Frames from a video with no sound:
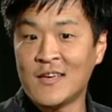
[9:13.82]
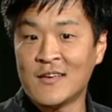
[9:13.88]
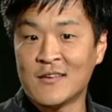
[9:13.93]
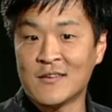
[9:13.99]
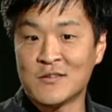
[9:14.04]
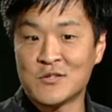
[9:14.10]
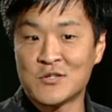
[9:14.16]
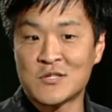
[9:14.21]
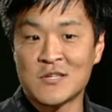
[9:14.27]

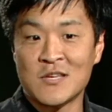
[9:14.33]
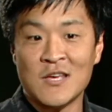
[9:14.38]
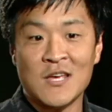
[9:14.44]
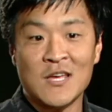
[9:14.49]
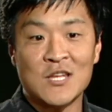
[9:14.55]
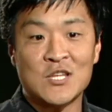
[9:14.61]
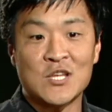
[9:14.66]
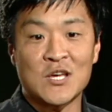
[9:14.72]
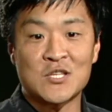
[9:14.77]
is,
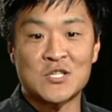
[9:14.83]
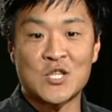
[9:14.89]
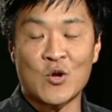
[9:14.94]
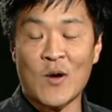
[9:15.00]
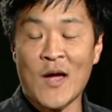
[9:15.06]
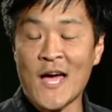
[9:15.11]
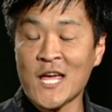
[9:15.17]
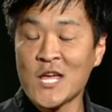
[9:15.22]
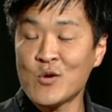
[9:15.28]
does
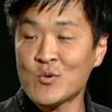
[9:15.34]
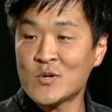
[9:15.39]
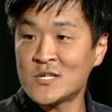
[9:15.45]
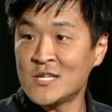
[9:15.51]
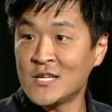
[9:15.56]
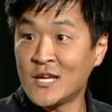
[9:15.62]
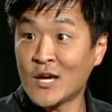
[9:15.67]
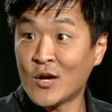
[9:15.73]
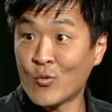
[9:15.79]
their
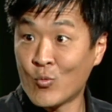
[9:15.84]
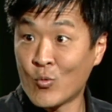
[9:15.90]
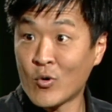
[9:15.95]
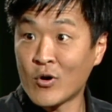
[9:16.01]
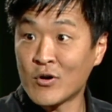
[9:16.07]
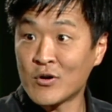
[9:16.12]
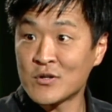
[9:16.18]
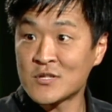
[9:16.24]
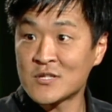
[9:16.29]
accuracy get
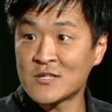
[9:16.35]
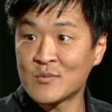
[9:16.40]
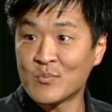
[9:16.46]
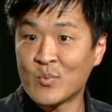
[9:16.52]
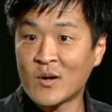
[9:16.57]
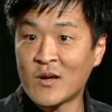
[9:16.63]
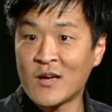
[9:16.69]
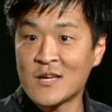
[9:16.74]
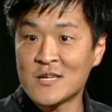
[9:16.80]
worse
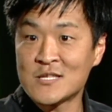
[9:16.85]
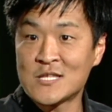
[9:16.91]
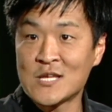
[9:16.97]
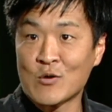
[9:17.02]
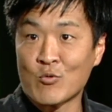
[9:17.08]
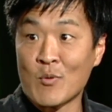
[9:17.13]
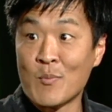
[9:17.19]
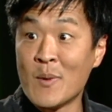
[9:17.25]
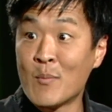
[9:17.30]
because
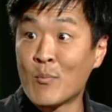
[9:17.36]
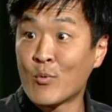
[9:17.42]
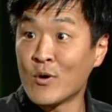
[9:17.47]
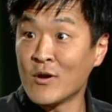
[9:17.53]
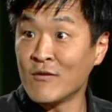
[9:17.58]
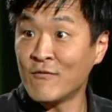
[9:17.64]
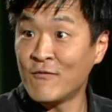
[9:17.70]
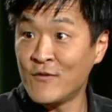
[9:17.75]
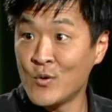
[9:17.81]
they're
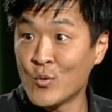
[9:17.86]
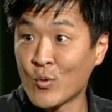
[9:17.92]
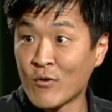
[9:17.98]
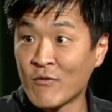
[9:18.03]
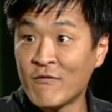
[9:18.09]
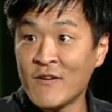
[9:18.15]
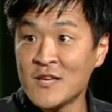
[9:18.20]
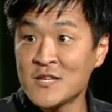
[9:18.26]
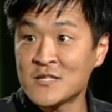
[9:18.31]
remembering fewer
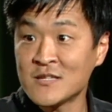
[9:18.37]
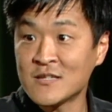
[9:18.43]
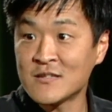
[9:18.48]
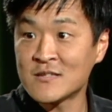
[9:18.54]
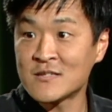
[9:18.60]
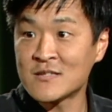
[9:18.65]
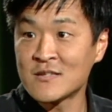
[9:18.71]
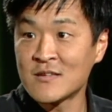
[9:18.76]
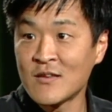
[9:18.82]

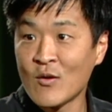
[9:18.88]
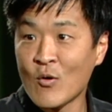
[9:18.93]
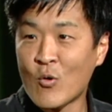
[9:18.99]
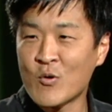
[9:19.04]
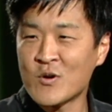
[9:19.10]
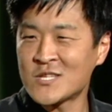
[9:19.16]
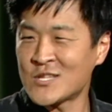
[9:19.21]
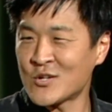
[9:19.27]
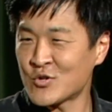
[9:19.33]
faces,
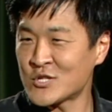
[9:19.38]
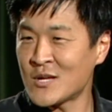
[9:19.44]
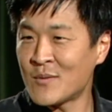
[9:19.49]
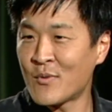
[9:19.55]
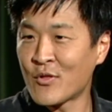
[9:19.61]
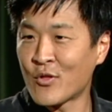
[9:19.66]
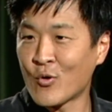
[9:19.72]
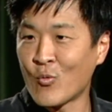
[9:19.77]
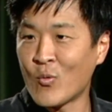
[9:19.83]
or is there
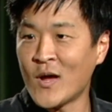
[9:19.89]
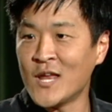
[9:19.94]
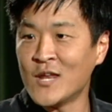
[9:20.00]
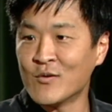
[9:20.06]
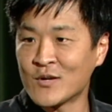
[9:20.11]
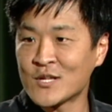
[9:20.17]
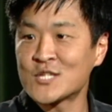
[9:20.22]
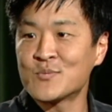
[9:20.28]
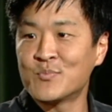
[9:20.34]
some other way
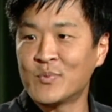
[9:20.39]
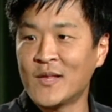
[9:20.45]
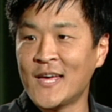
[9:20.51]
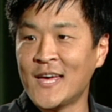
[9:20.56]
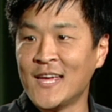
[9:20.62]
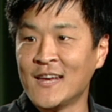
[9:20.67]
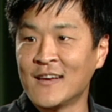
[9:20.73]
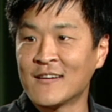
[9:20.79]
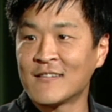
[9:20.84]
to
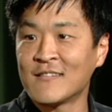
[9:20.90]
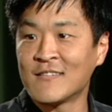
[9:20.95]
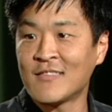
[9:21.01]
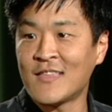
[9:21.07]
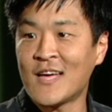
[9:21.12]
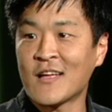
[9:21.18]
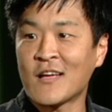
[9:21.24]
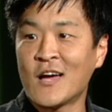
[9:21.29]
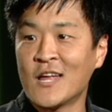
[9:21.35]
explain
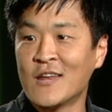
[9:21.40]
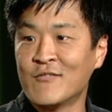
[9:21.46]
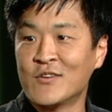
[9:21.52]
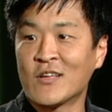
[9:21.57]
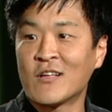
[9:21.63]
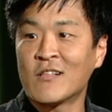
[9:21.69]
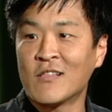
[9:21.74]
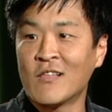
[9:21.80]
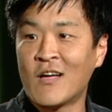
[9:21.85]
that kind of
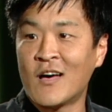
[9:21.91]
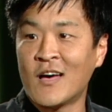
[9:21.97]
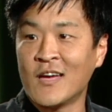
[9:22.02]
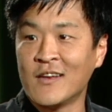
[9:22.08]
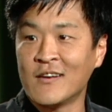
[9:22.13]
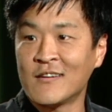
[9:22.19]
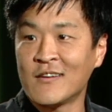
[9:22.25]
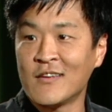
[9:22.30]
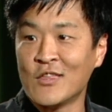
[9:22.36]

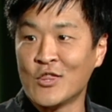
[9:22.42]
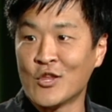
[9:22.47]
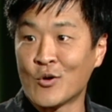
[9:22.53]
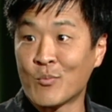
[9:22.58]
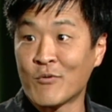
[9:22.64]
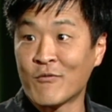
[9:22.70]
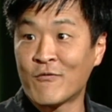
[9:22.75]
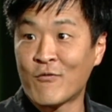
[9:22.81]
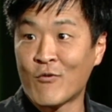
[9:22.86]
decline in their
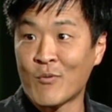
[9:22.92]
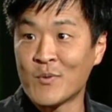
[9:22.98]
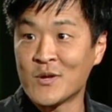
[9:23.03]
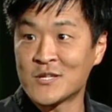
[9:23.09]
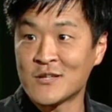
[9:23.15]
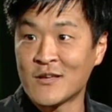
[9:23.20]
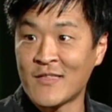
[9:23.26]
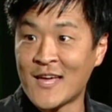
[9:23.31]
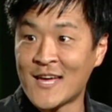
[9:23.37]

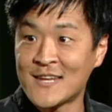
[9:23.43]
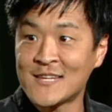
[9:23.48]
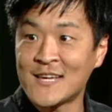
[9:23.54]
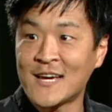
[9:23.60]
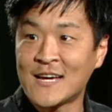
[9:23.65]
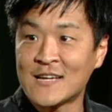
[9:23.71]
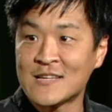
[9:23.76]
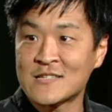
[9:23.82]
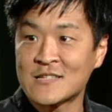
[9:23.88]
performance on that
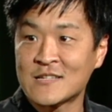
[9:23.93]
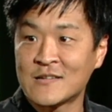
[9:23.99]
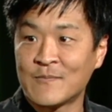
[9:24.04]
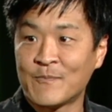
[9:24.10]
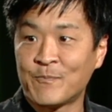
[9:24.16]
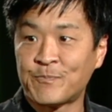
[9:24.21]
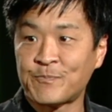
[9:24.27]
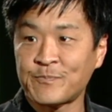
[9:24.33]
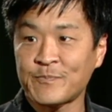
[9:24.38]
task?
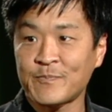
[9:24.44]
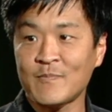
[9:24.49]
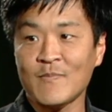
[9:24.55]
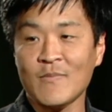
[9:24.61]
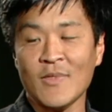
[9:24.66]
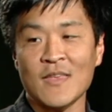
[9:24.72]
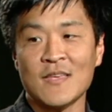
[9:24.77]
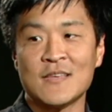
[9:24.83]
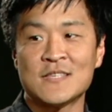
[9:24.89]

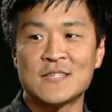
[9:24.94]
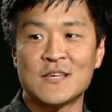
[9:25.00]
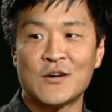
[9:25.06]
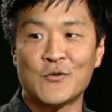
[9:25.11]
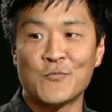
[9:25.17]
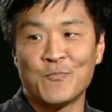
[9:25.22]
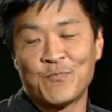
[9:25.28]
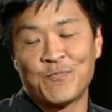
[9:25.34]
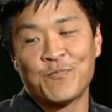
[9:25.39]

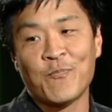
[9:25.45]
So